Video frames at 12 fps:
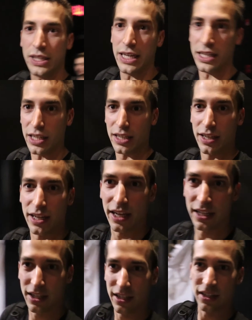Hey,
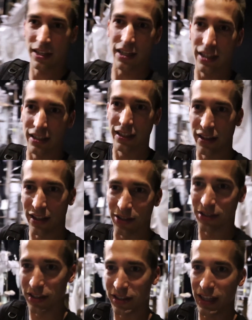hey, hey,
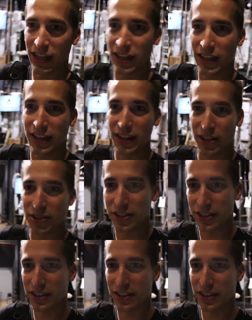there's the set, there's the